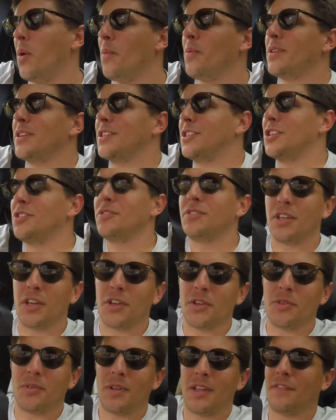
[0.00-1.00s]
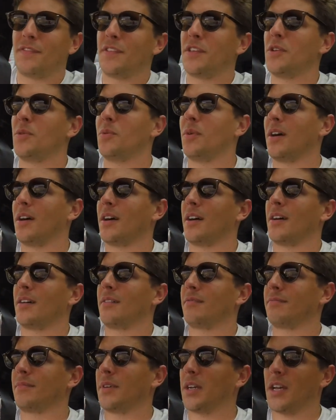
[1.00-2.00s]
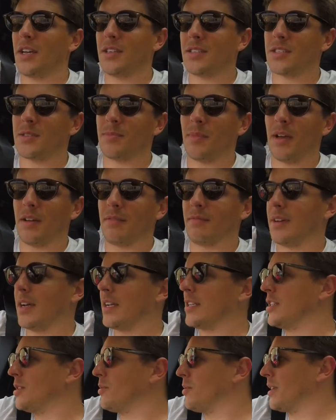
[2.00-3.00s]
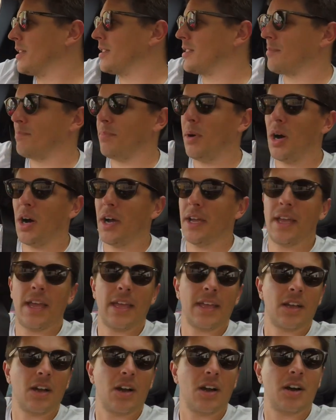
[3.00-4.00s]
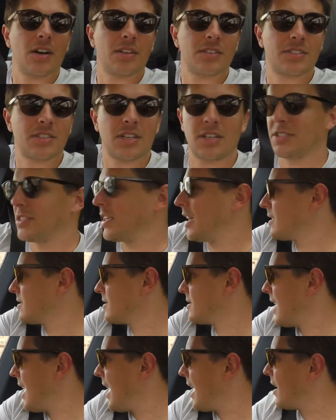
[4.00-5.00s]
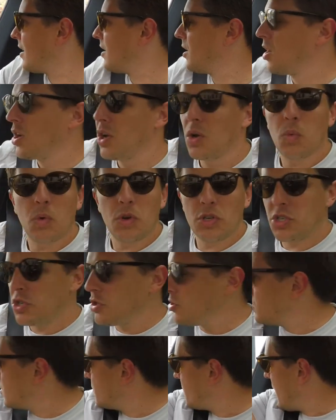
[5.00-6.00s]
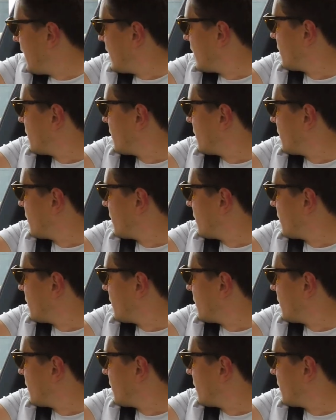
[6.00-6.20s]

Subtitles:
would you do if you were a customer and you wanted to buy a car such as that? Would you spend